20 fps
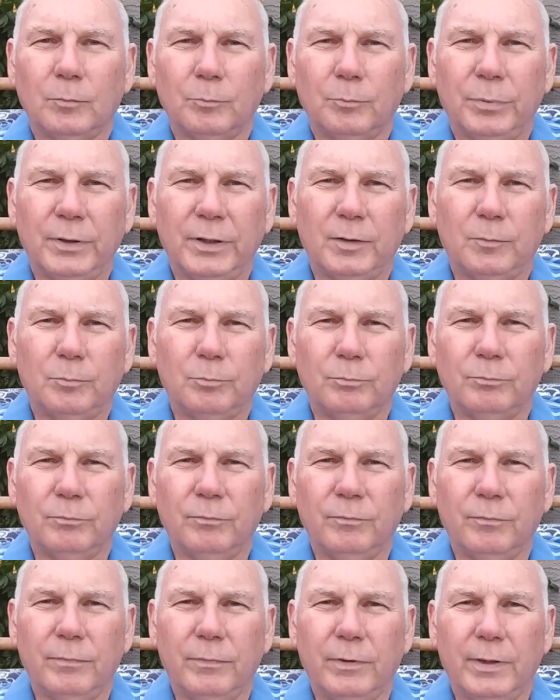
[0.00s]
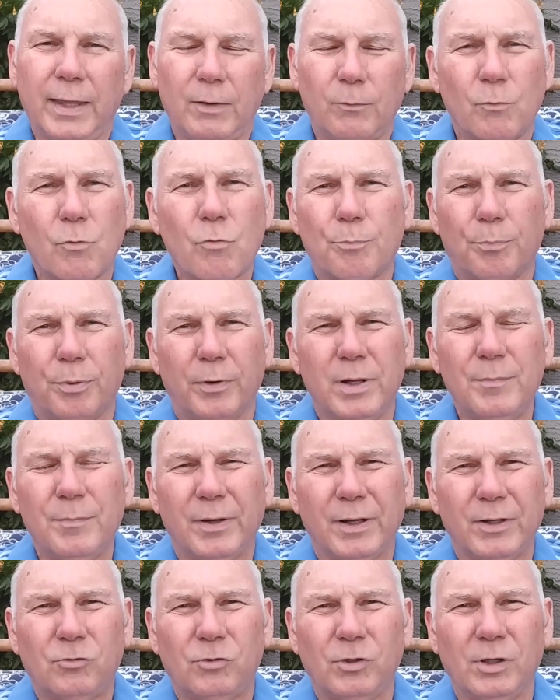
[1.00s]
But that was pretty
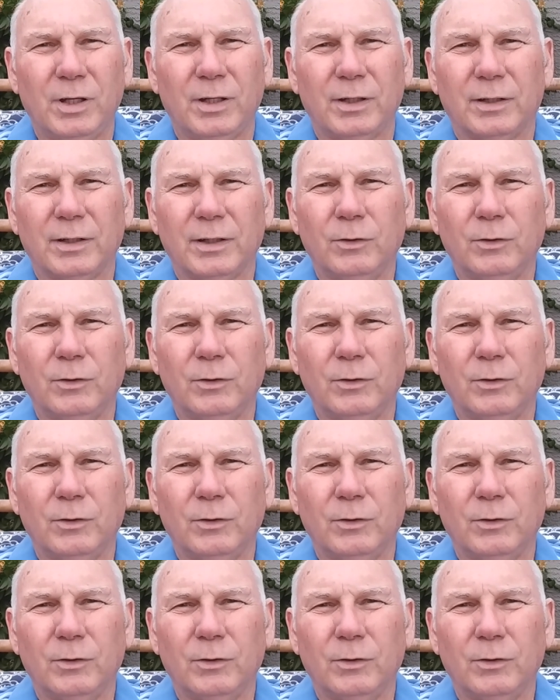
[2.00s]
much it,